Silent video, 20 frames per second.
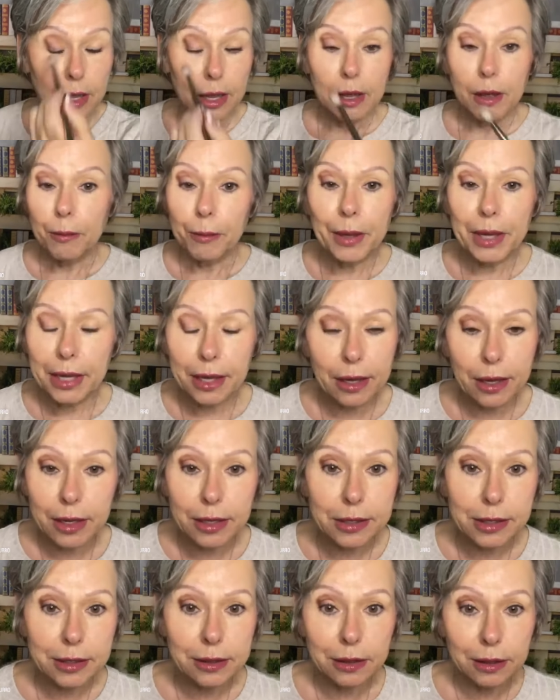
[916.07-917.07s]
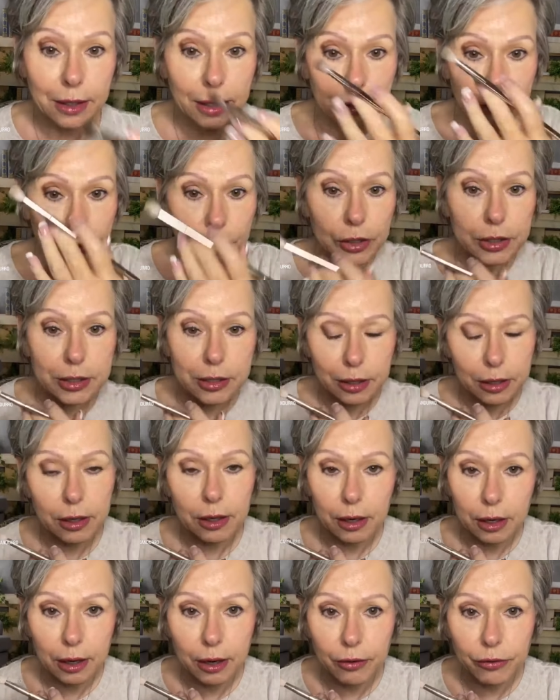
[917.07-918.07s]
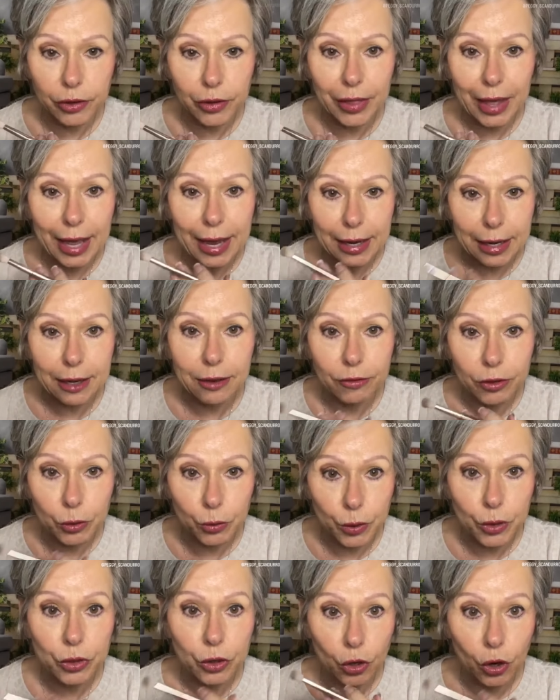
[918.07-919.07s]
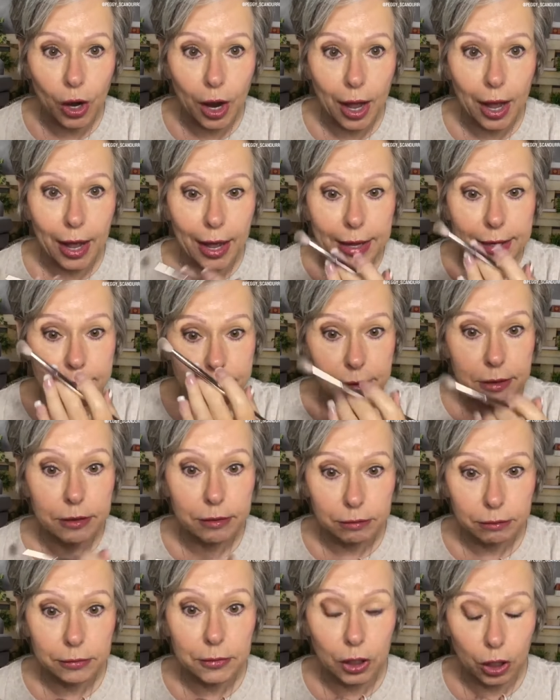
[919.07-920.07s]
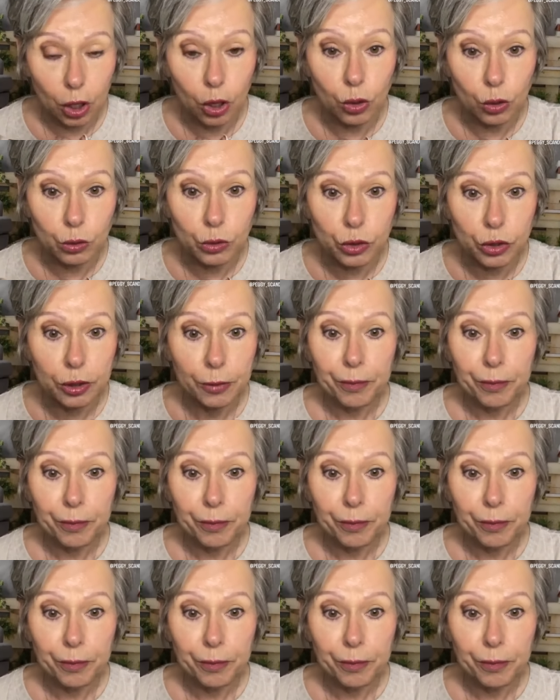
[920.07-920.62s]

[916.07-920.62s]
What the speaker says: because the hood's going to cover that even with your eyes closed.